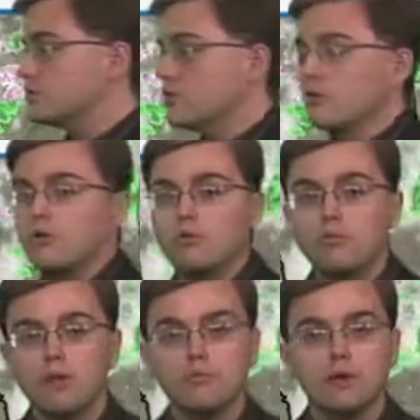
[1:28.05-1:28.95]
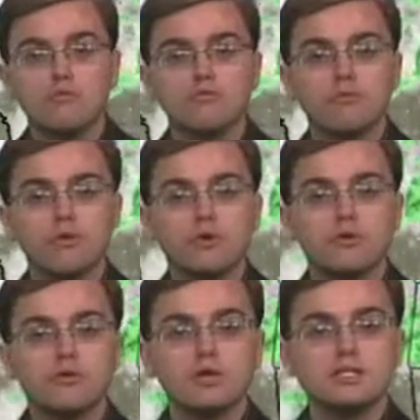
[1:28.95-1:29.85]
though right around 40
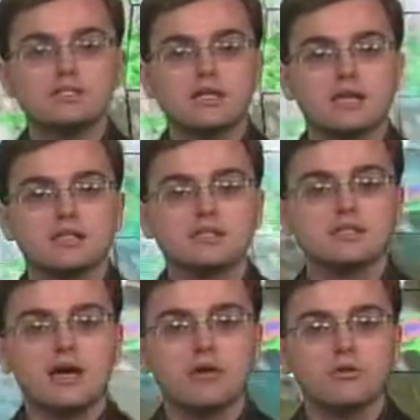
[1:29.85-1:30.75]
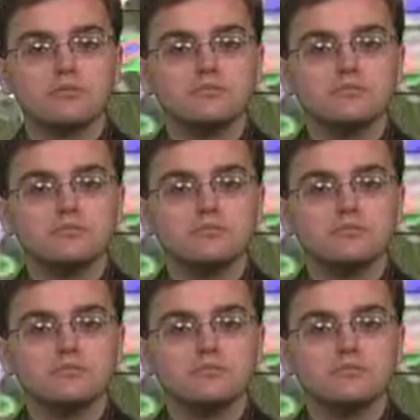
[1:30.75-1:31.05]
degrees at this hour